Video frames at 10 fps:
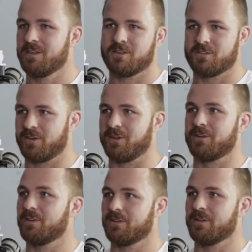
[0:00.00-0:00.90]
So
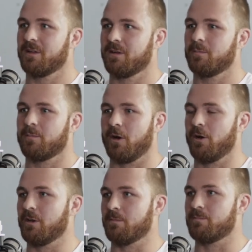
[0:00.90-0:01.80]
my
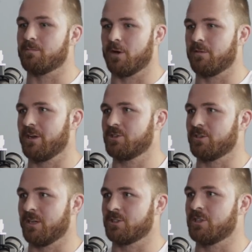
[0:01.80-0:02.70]
only motivation
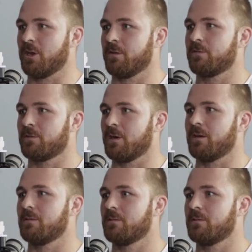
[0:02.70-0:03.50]
to actually go for a run